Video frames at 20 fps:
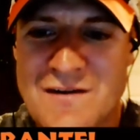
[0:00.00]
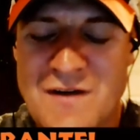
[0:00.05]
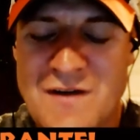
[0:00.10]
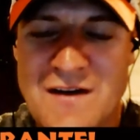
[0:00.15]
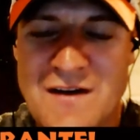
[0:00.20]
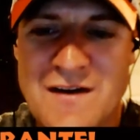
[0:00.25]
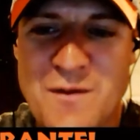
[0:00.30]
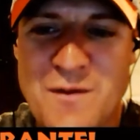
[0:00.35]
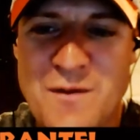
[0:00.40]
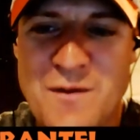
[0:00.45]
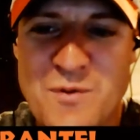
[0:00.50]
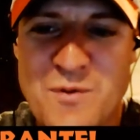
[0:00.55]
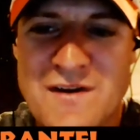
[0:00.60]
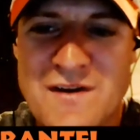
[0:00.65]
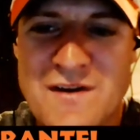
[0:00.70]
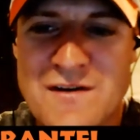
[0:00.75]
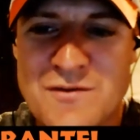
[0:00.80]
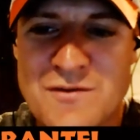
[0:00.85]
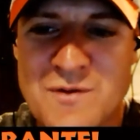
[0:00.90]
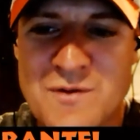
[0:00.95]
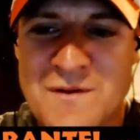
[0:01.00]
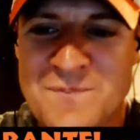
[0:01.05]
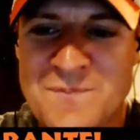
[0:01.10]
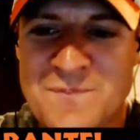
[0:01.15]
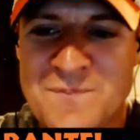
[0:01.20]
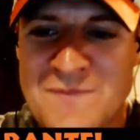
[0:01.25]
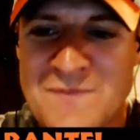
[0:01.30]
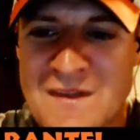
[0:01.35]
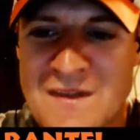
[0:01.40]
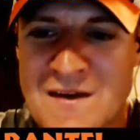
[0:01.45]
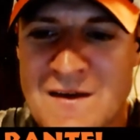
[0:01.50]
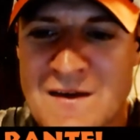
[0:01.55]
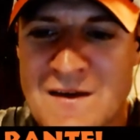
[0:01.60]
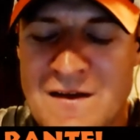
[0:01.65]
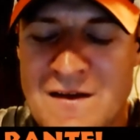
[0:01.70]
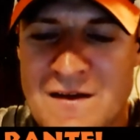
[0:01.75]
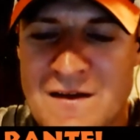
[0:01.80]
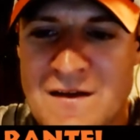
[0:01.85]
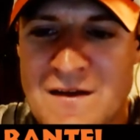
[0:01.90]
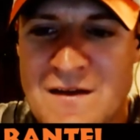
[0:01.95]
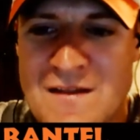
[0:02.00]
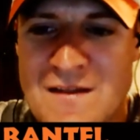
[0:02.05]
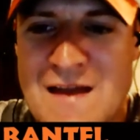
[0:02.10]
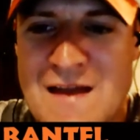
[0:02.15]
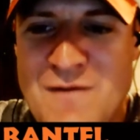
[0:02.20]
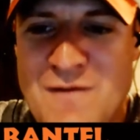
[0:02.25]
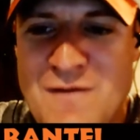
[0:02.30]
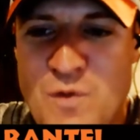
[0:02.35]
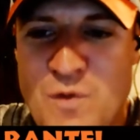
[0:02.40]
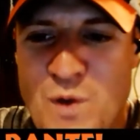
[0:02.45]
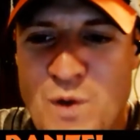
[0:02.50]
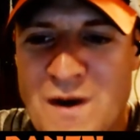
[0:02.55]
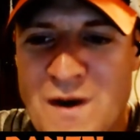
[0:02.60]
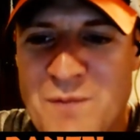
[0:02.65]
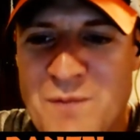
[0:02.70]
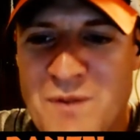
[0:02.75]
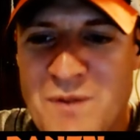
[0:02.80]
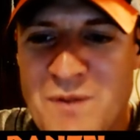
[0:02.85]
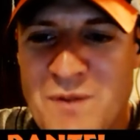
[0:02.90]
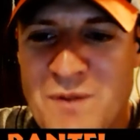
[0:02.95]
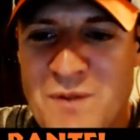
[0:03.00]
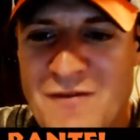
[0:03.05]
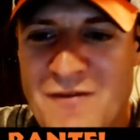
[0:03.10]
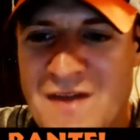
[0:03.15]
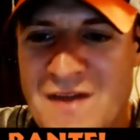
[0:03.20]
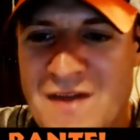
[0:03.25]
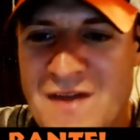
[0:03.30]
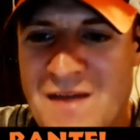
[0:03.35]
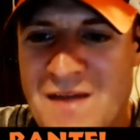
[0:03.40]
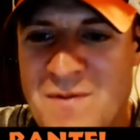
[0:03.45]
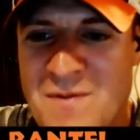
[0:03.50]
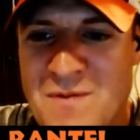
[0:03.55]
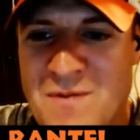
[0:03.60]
a couple years where they haven't won a playoff game.